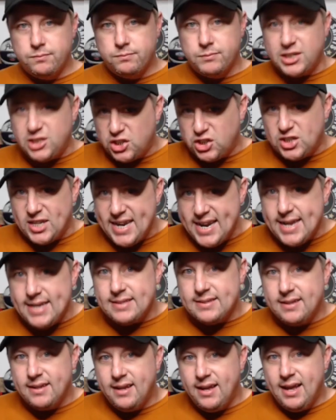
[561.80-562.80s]
Did you see
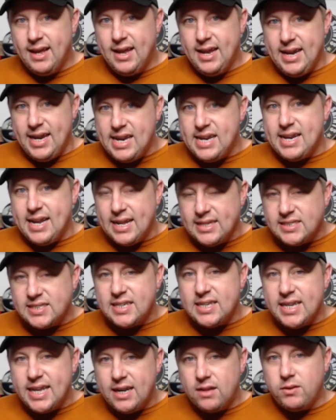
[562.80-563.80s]
it? He
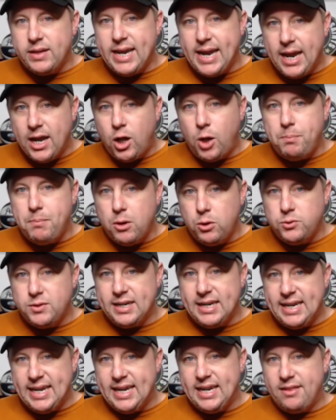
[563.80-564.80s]
incidentally elbowed the
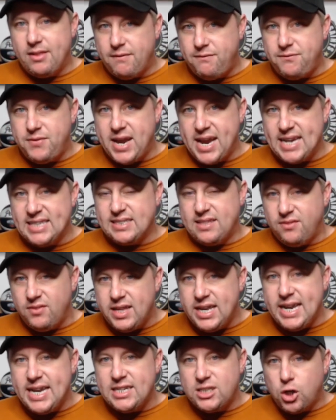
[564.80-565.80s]
kid in the face, and
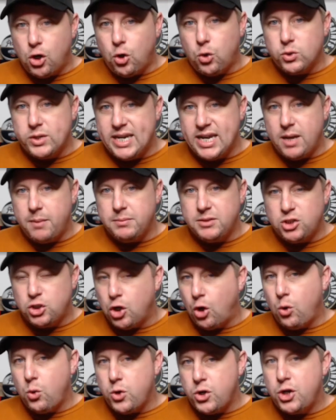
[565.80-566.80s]
then he told him,
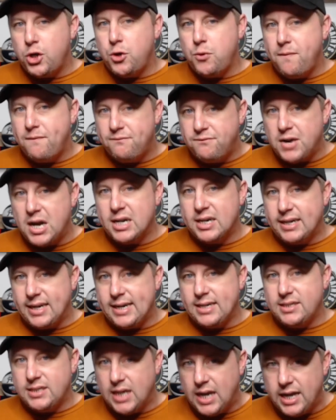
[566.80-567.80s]
"Don't you
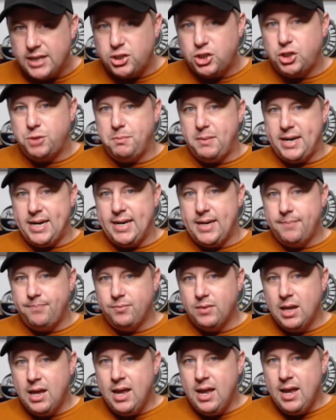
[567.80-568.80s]
fucking touch me."
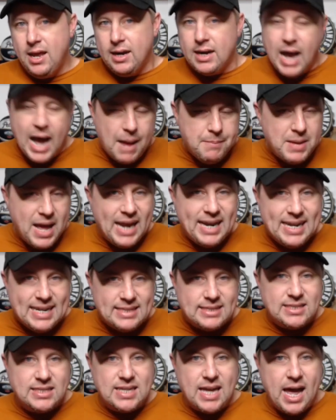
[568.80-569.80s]
Now, I'm not
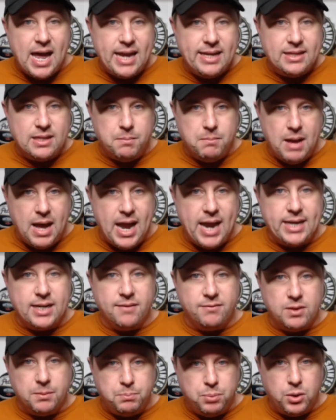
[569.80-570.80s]
inside the mind
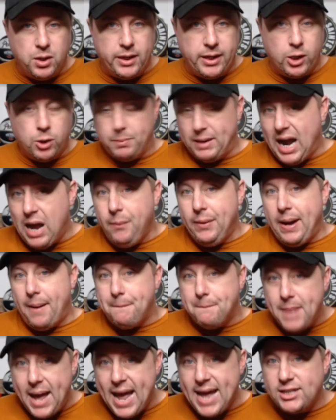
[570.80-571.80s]
of the player, but I would
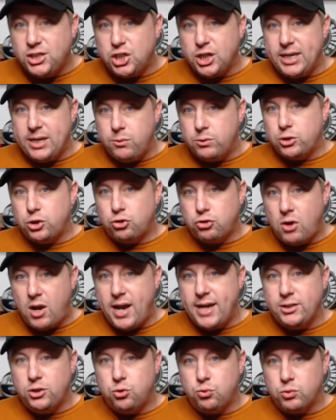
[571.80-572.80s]
imagine he was
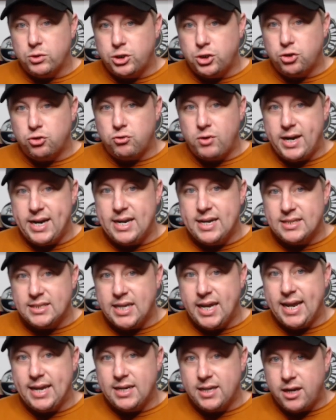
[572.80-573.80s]
trying to restrain his
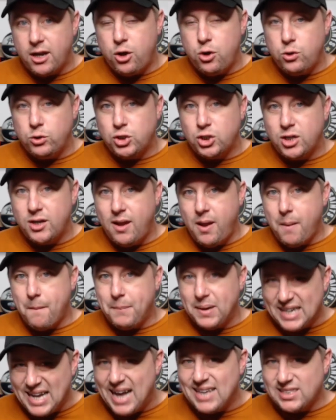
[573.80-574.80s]
head coach
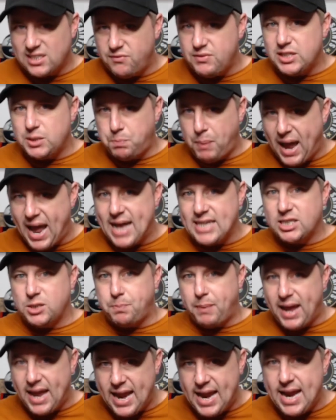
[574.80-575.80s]
because of his past
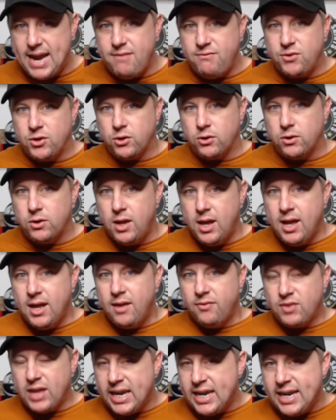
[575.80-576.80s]
behavior,
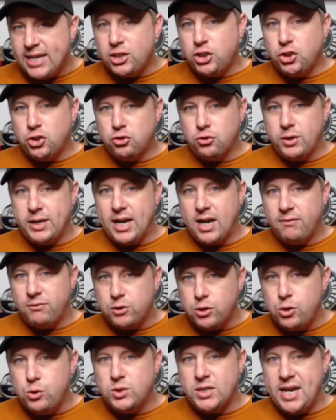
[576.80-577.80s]
the history of
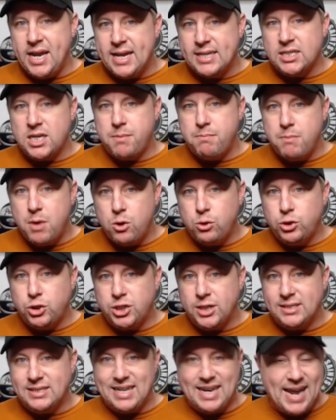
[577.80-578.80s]
losing his
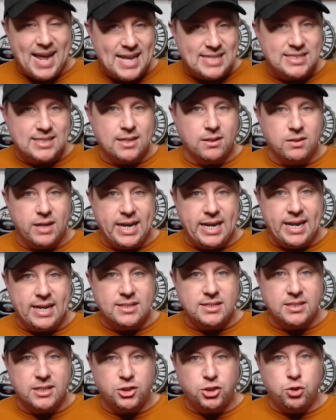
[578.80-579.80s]
emotions and escalating a
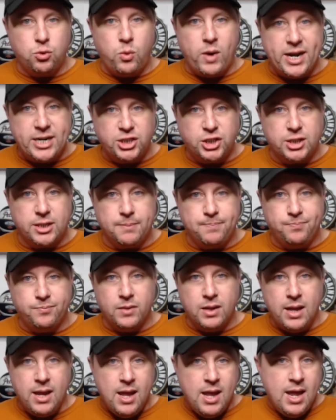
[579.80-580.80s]
situation.
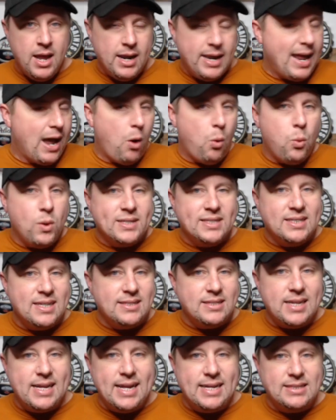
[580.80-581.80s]
Now, was
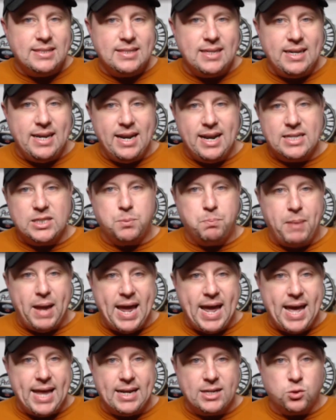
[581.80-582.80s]
this incident as
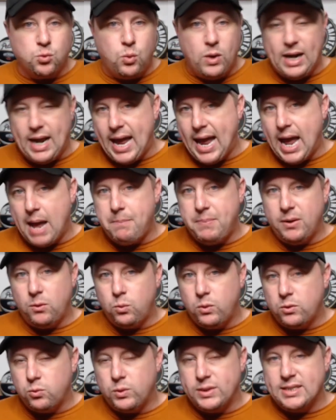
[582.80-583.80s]
bad as what happened
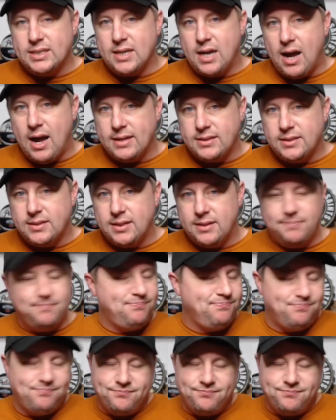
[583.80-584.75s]
with Wisconsin?